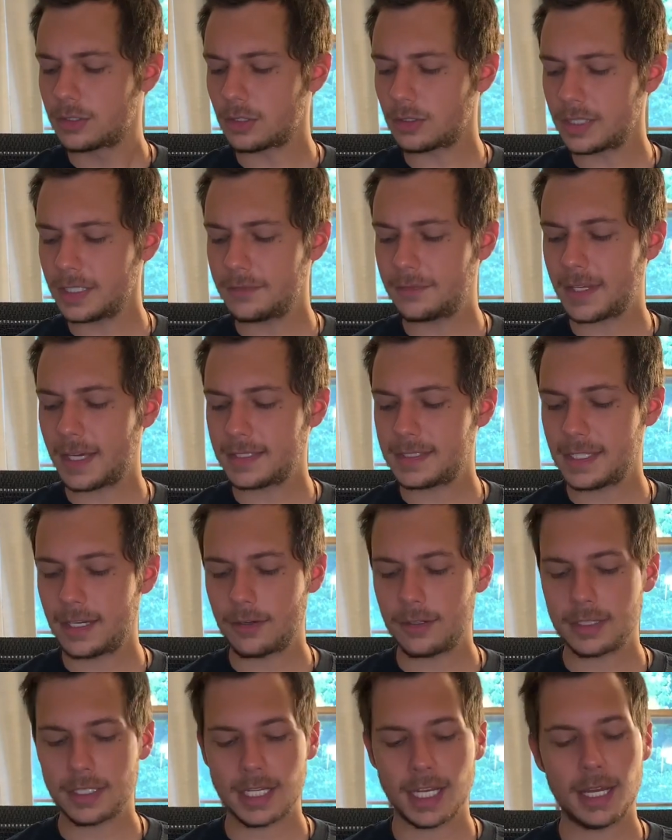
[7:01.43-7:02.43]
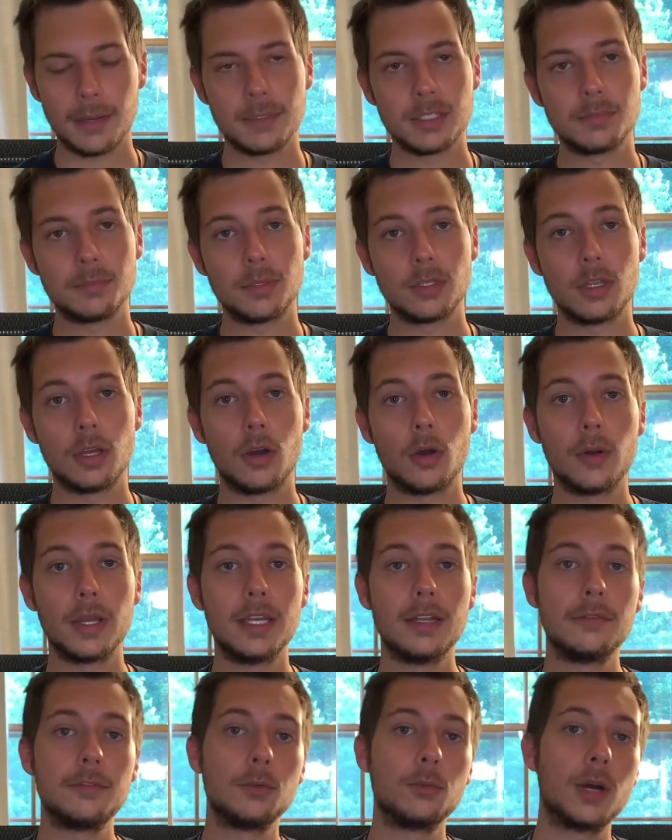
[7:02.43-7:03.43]
leave that down in the comments below.
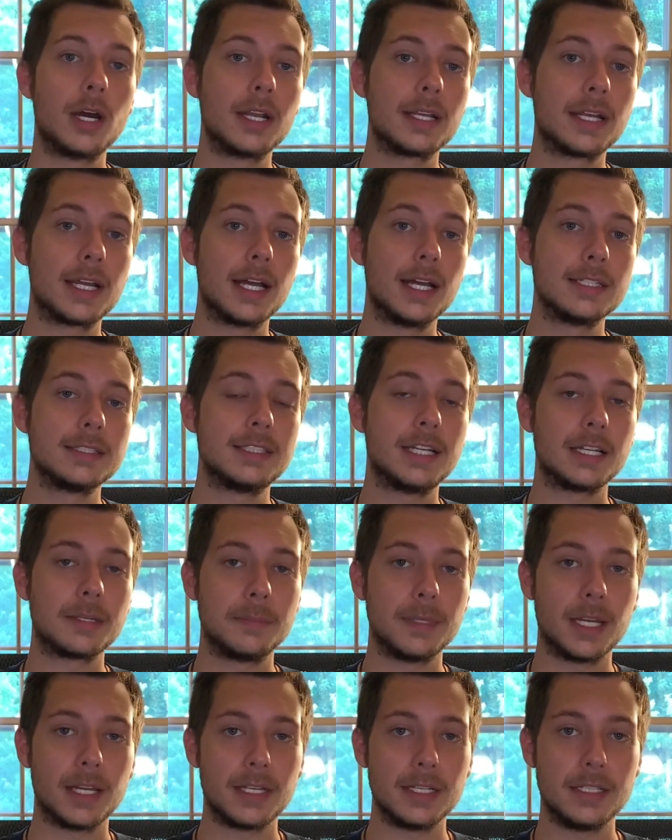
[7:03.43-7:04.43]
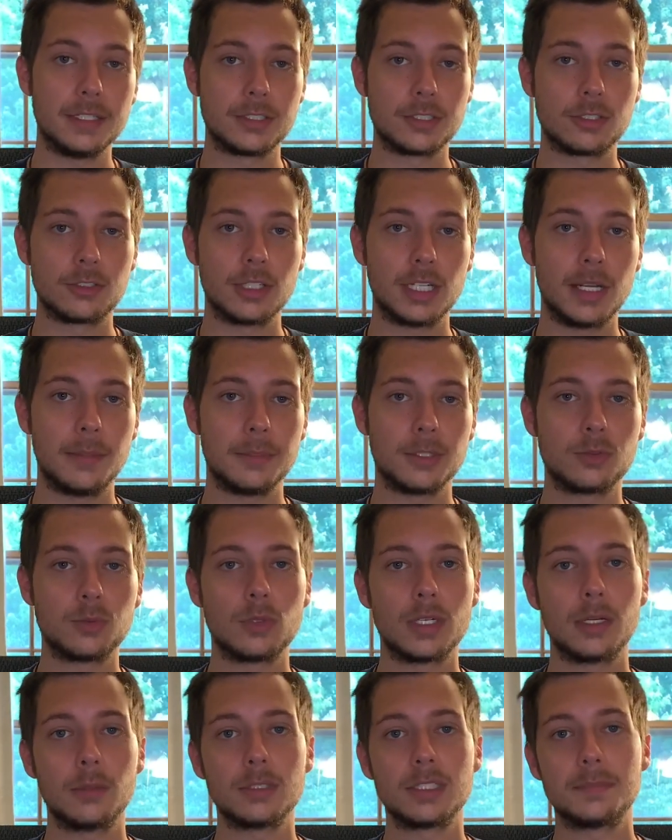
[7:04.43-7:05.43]
And if you want to contact me on Instagram, it's
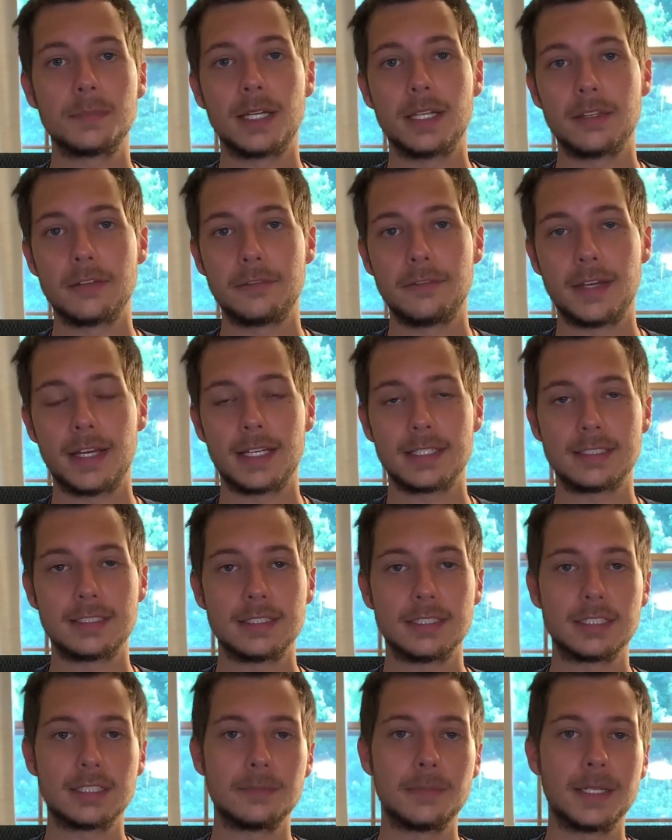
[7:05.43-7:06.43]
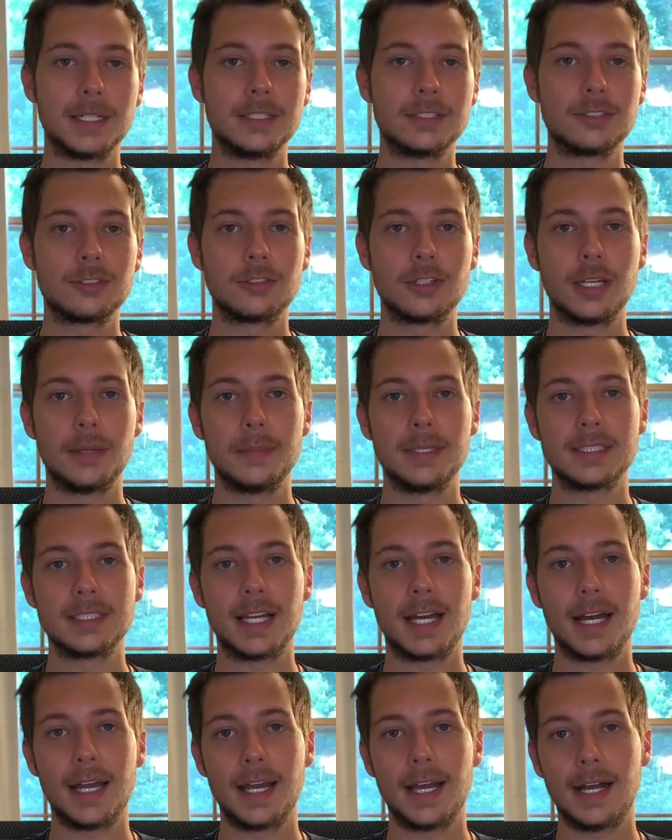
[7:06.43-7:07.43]
where I respond the fastest. My Instagram is
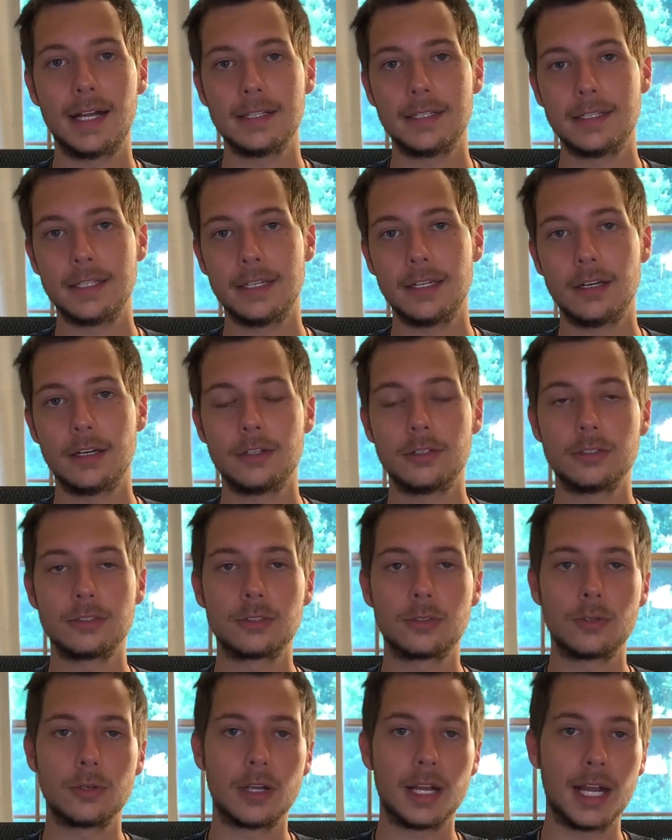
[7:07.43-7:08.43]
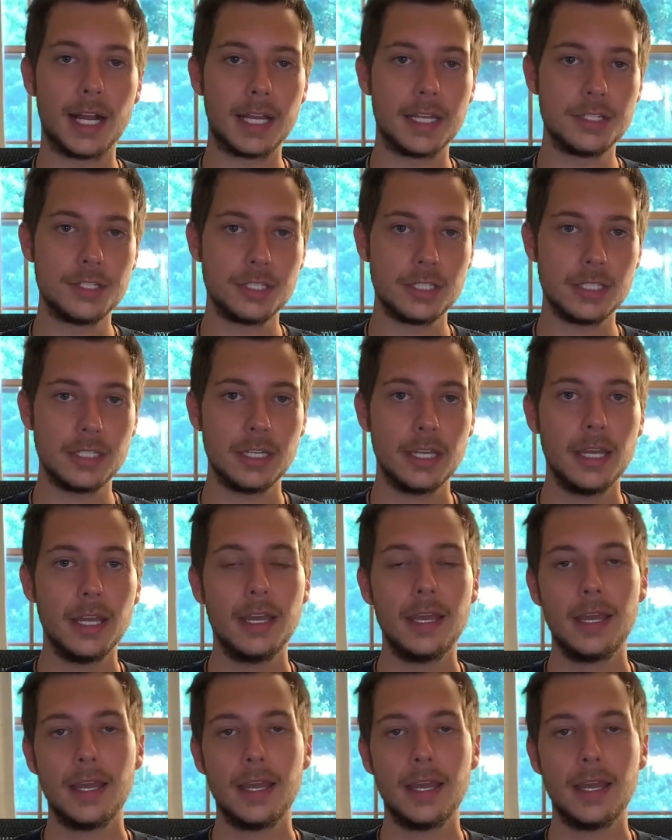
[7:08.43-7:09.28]
iholiday_IG.